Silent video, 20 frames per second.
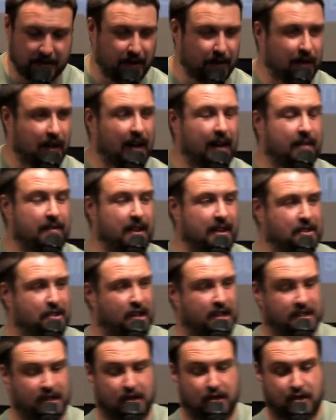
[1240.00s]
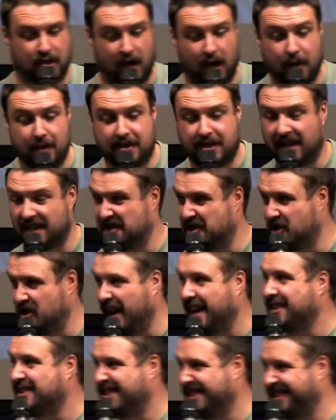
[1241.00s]
But the love that Jesus shows us
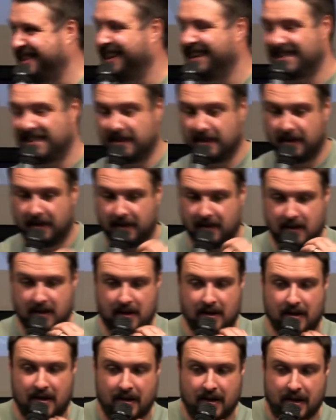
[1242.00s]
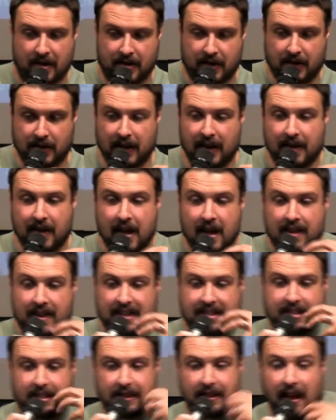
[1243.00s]
changes us.
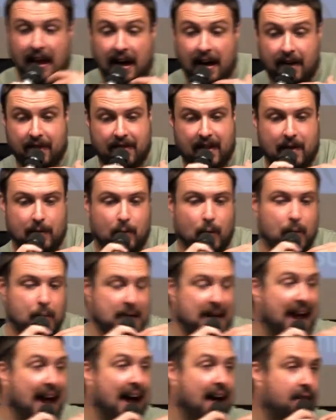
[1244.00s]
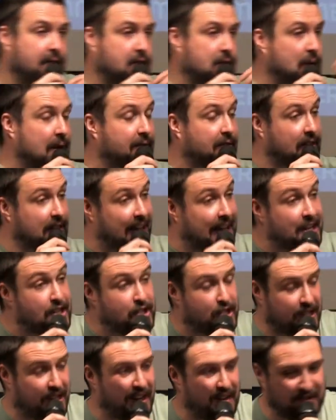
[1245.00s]
This love that when we have the
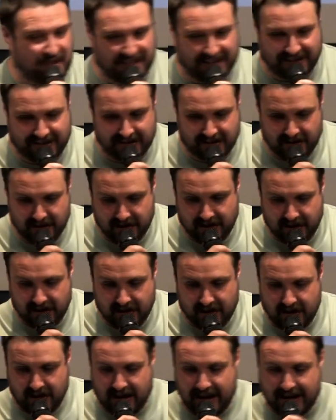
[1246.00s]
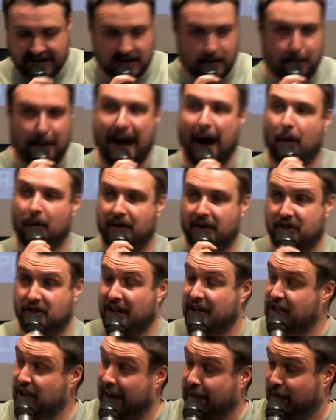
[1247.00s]
revelation of it has the power to
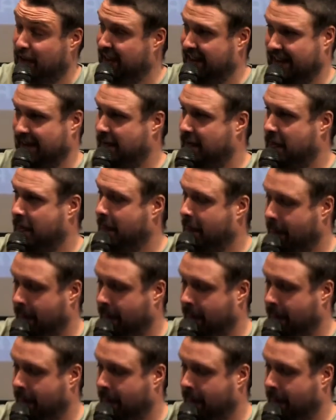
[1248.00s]
change everything.